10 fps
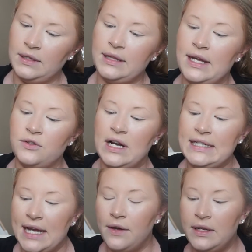Let that
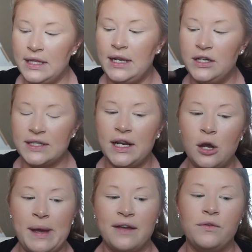dry down, and then I just
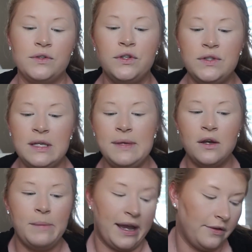kind of go back and forth. So you see me
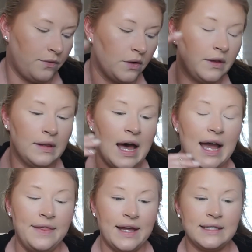go back and forth a
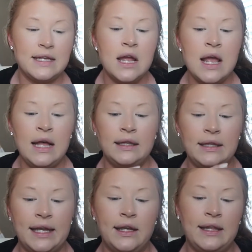lot, and that's
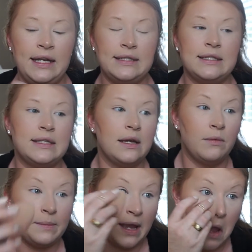like, ladies, that's
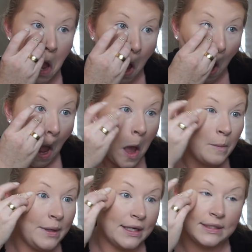like what my
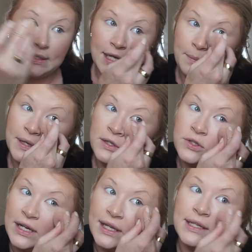biggest tip and
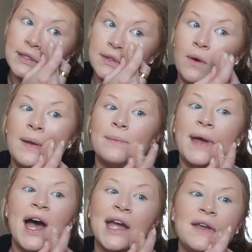trick is going
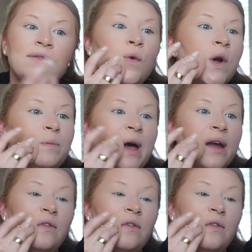back and forth,